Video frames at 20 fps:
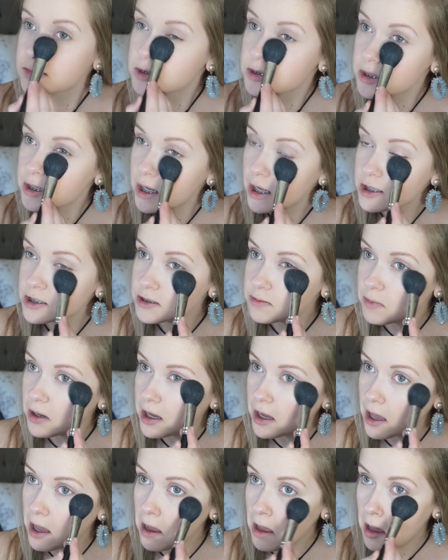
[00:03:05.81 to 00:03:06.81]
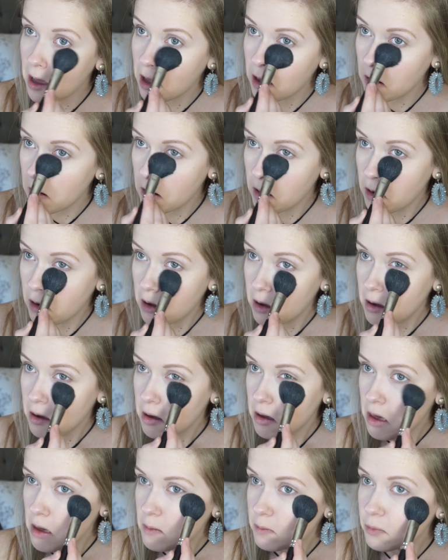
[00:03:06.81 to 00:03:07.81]
It's against my
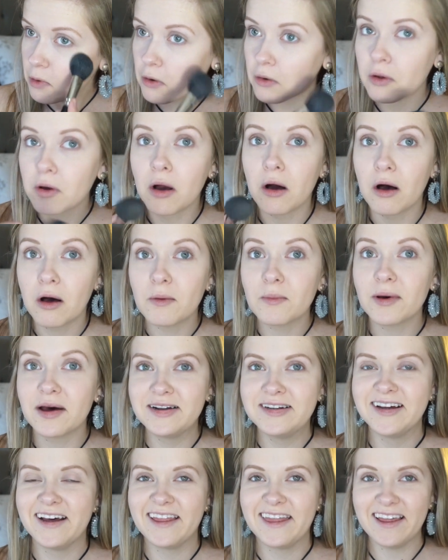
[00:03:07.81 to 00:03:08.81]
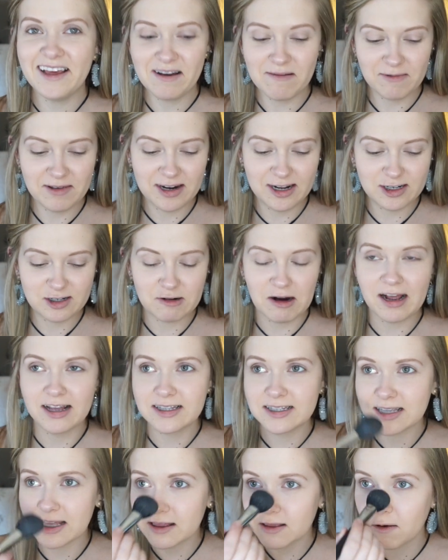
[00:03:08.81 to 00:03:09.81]
protocol, but I think I'm gonna try
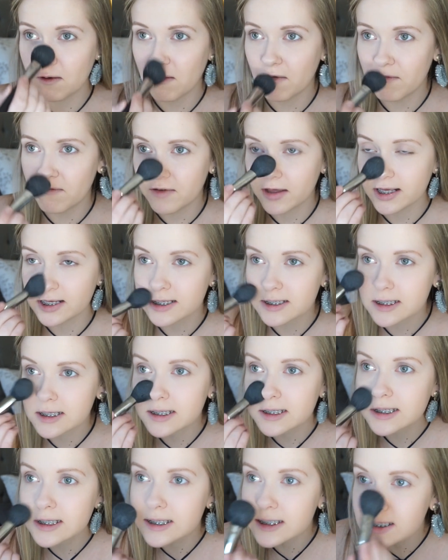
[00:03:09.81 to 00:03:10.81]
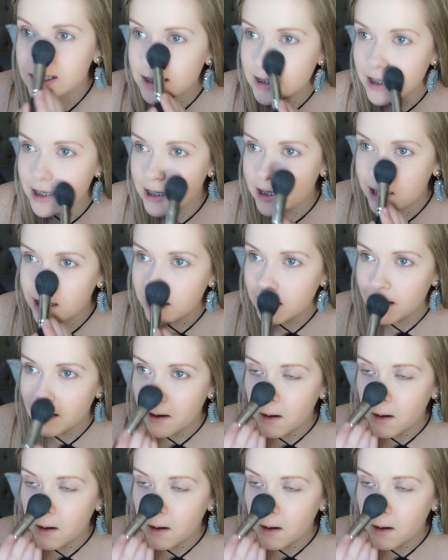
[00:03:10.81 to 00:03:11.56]
and set the whole face to see.